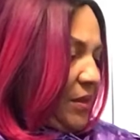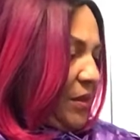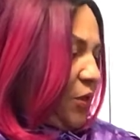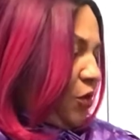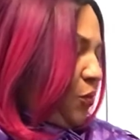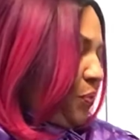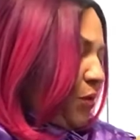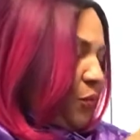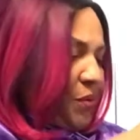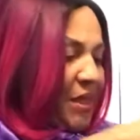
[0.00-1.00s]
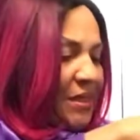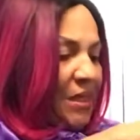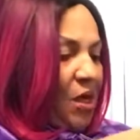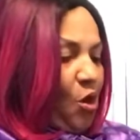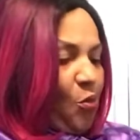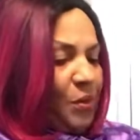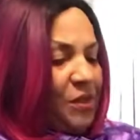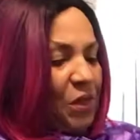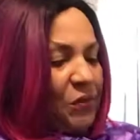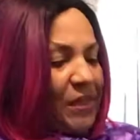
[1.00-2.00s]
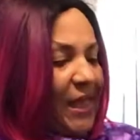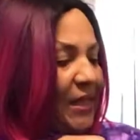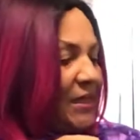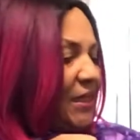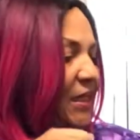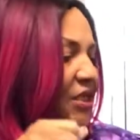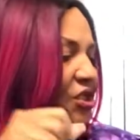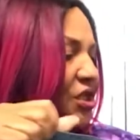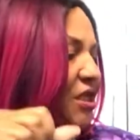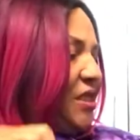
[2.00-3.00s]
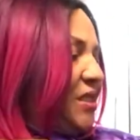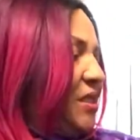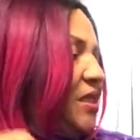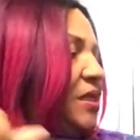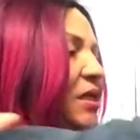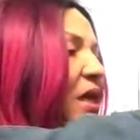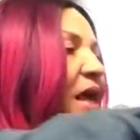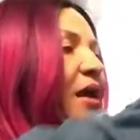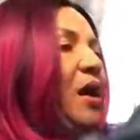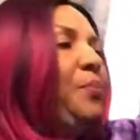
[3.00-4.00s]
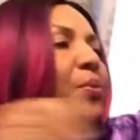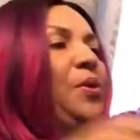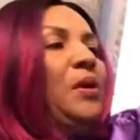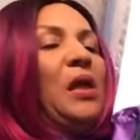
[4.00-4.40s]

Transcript: the loop loop doesn't open, so technically she is still like a pull